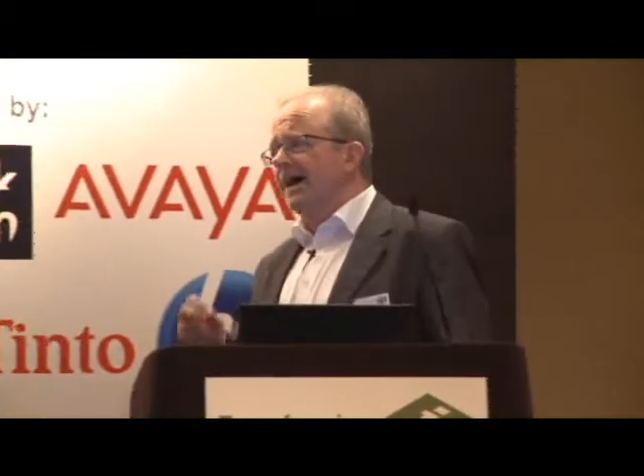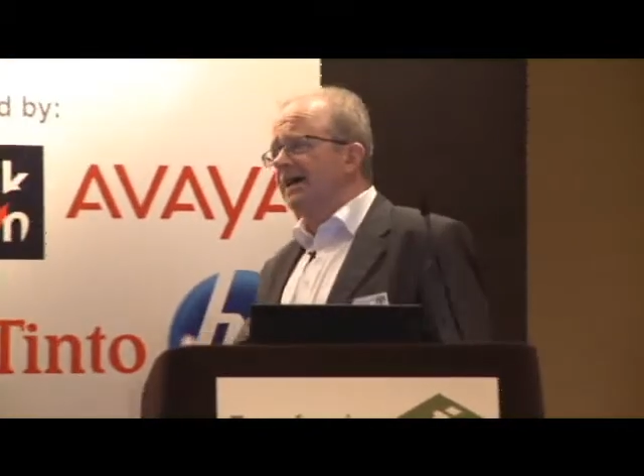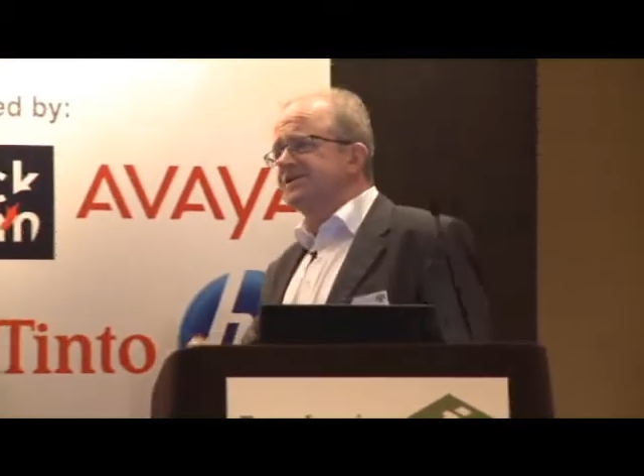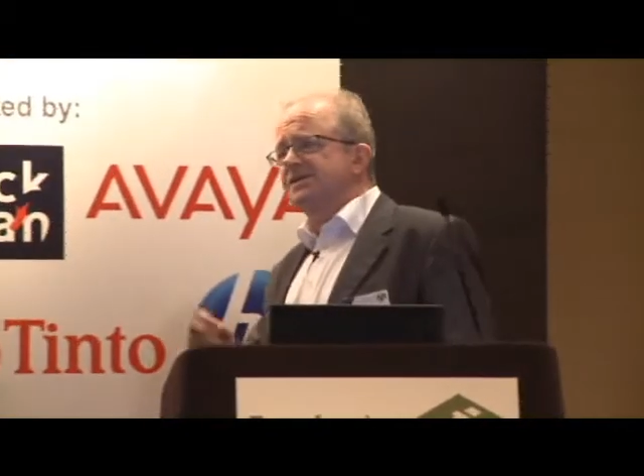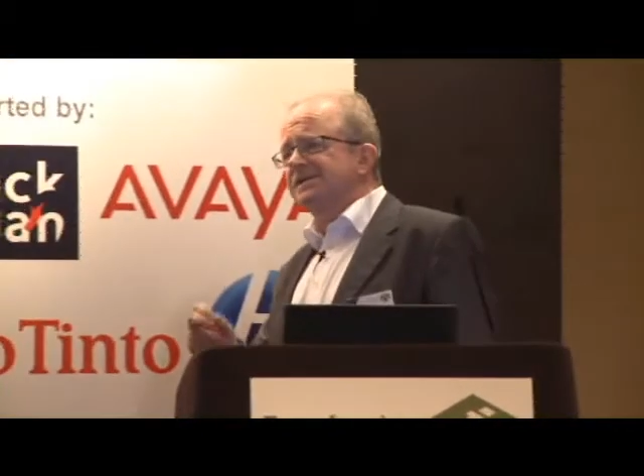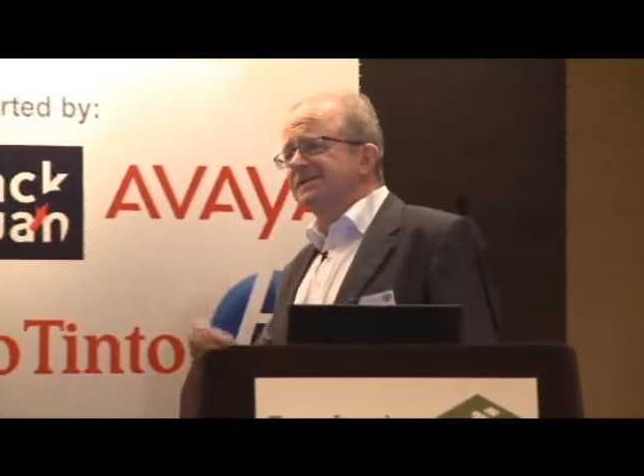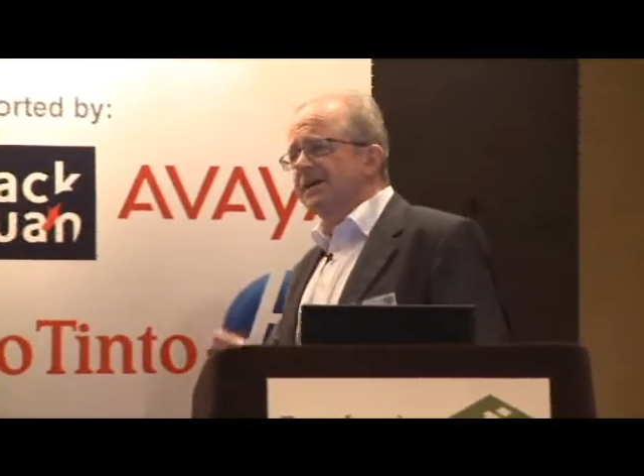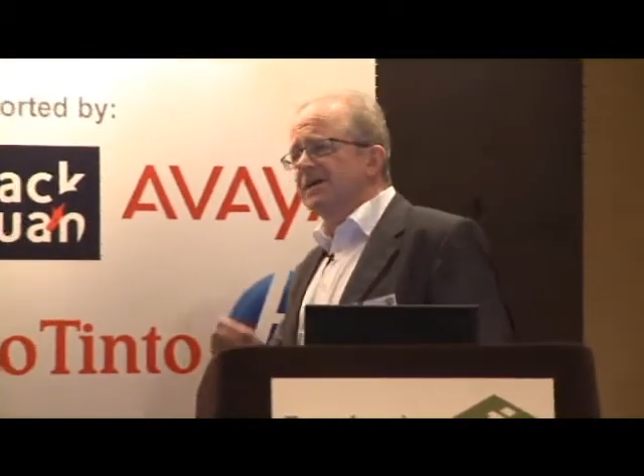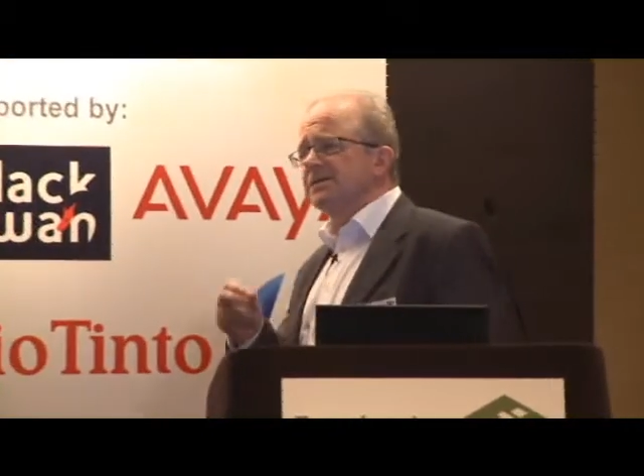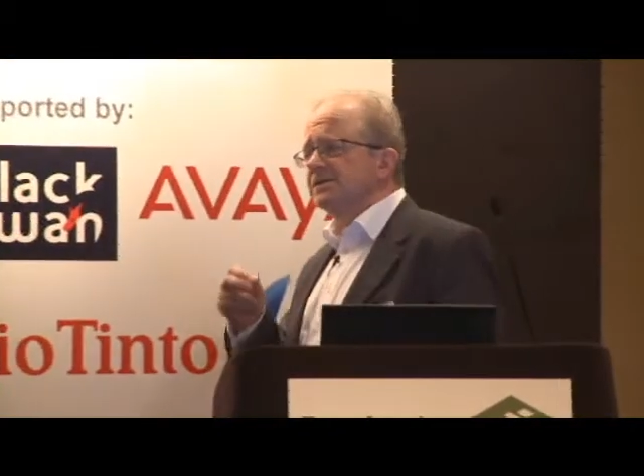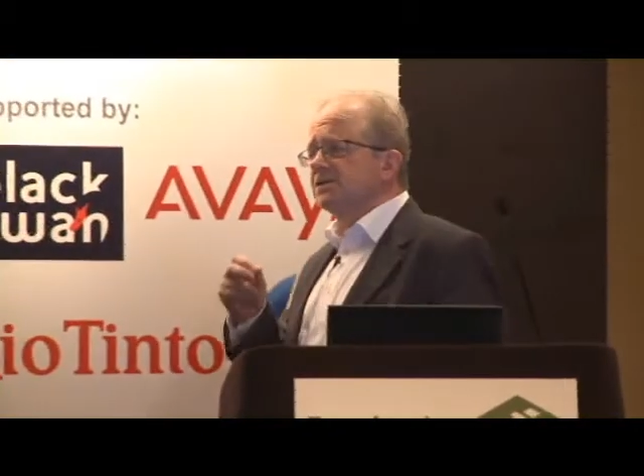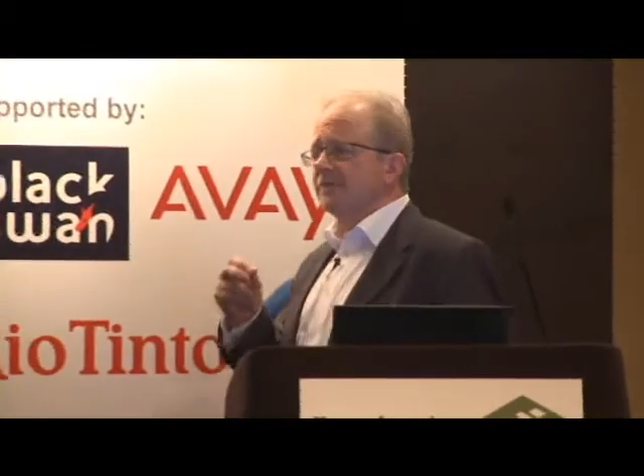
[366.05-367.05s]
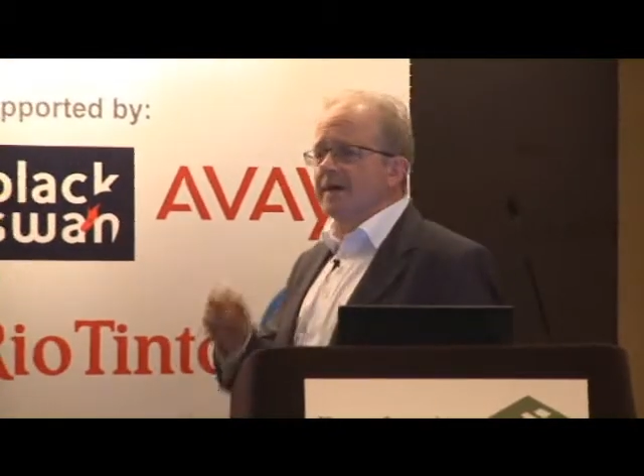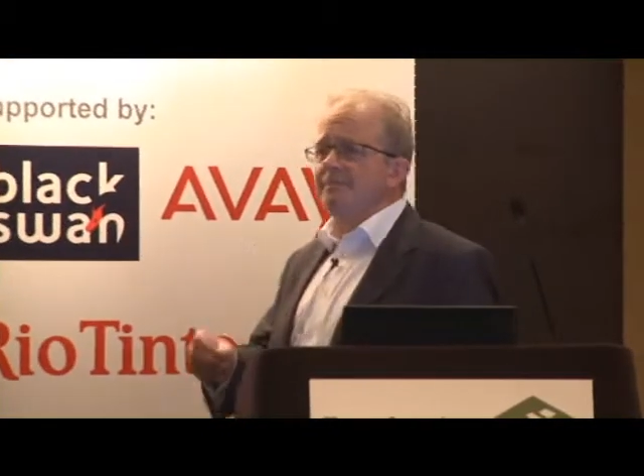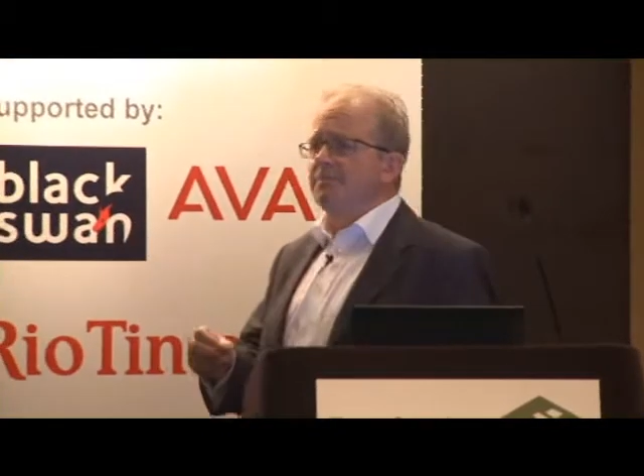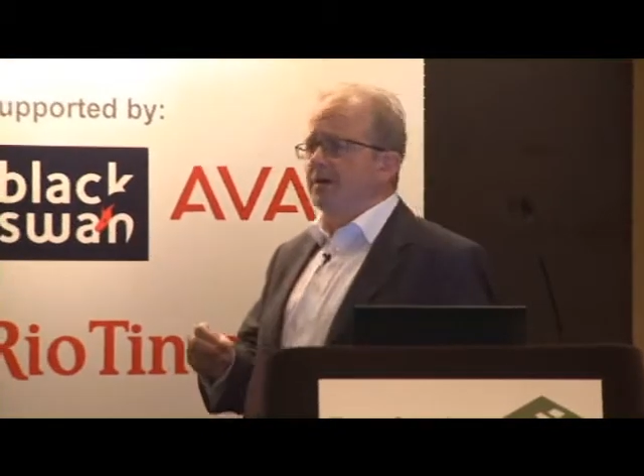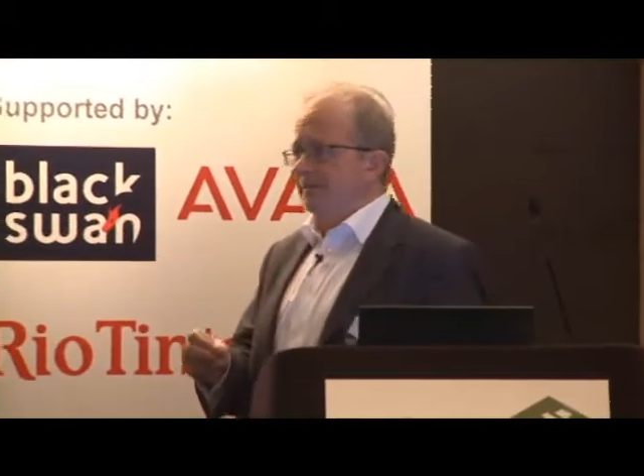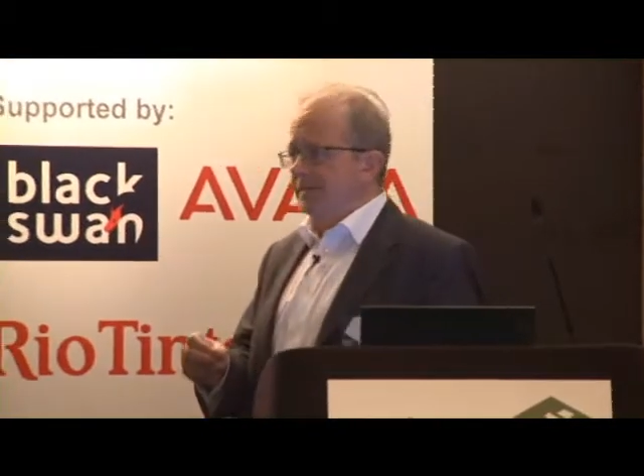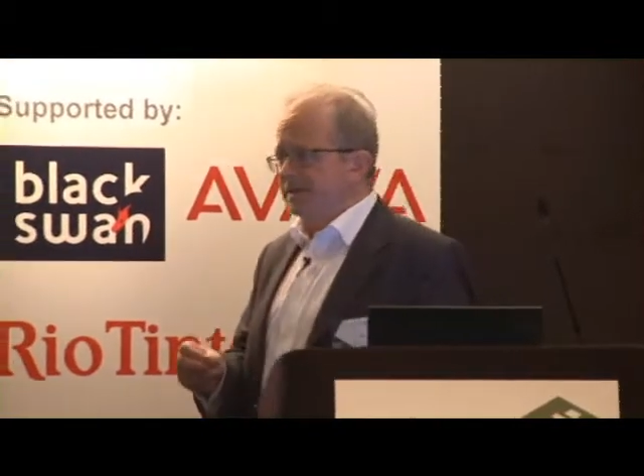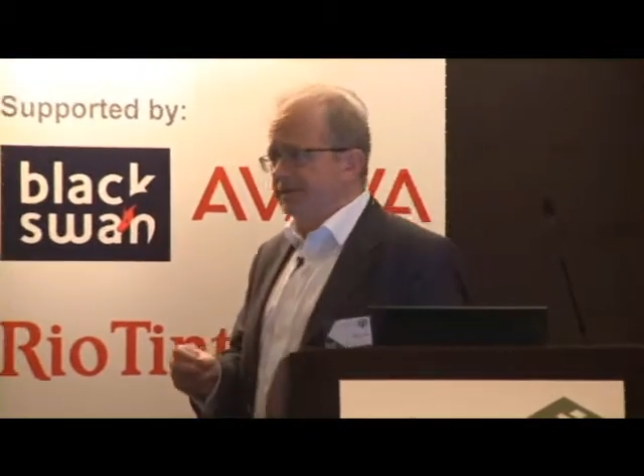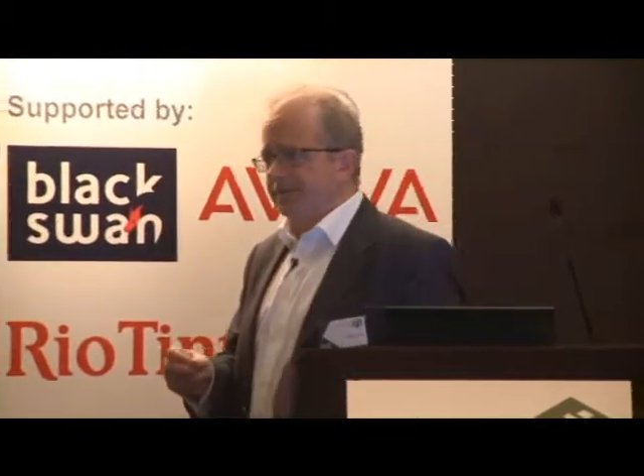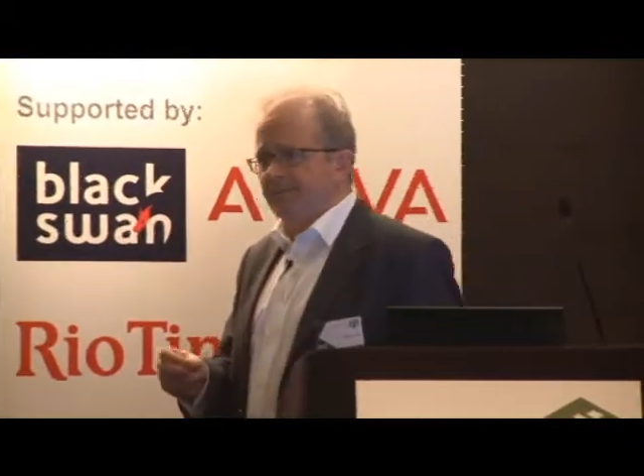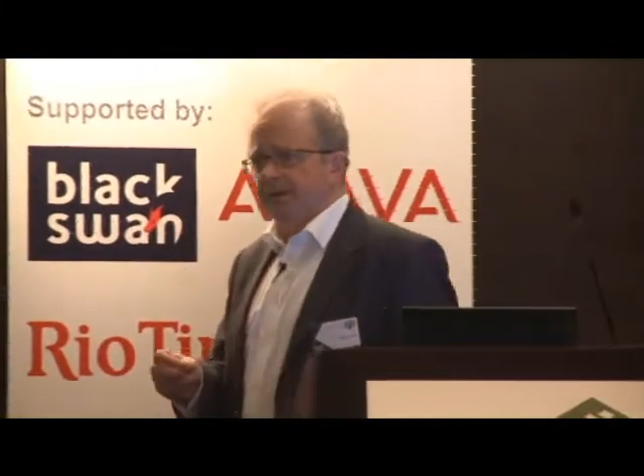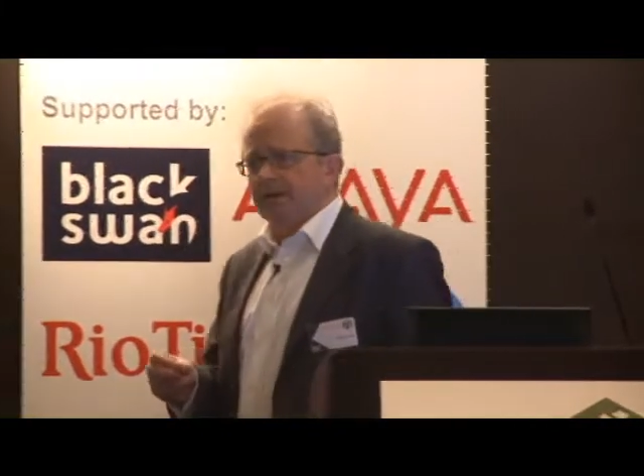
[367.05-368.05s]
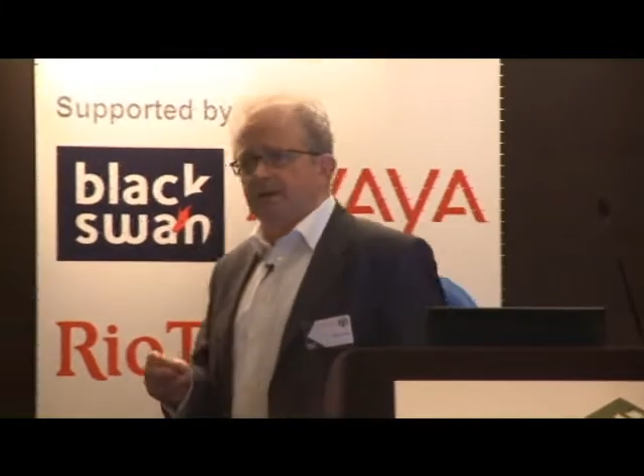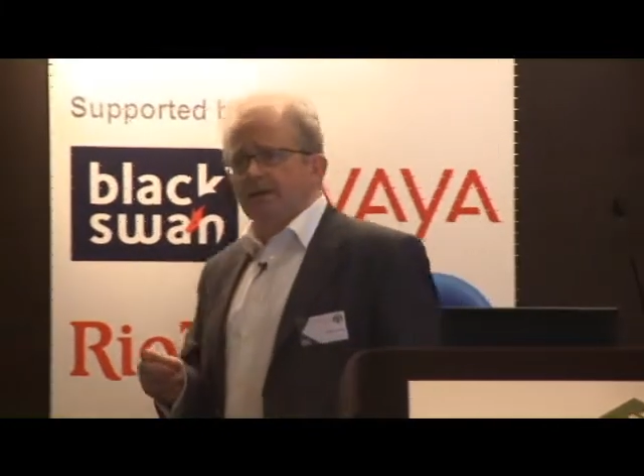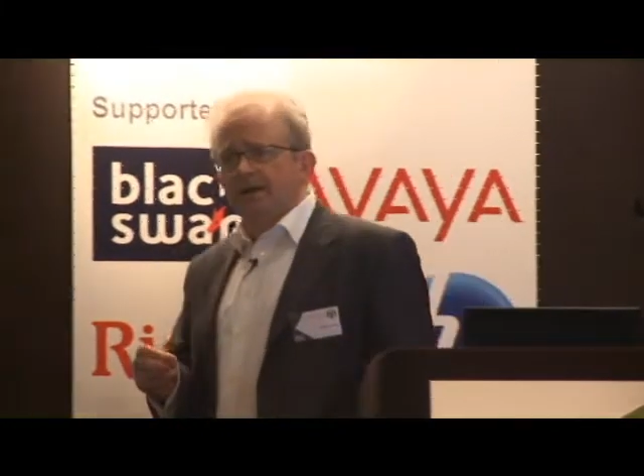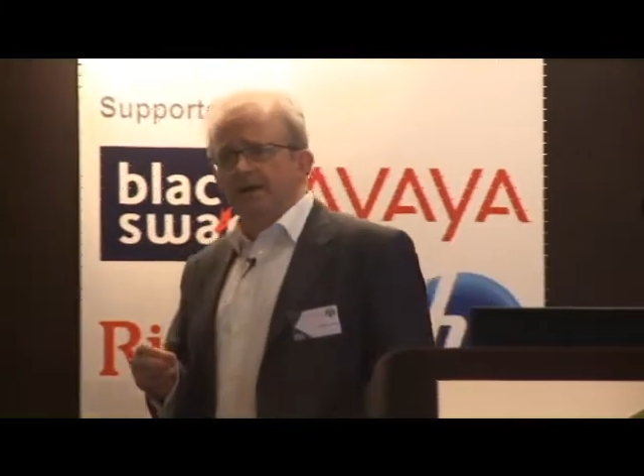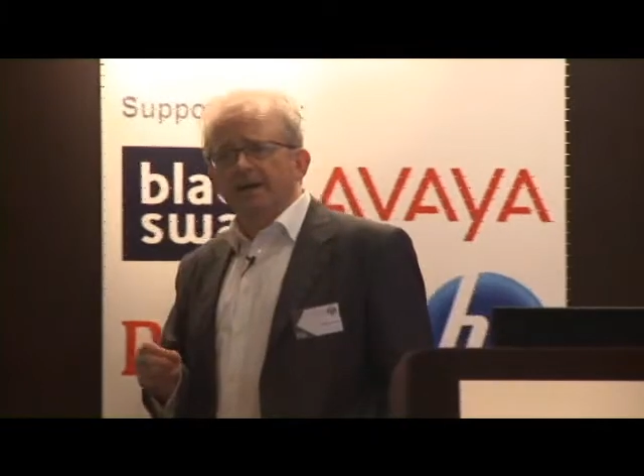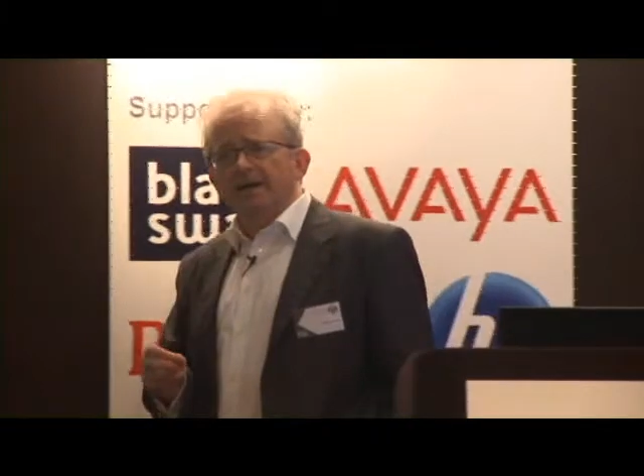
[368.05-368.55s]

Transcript: actually starting to implement them, right?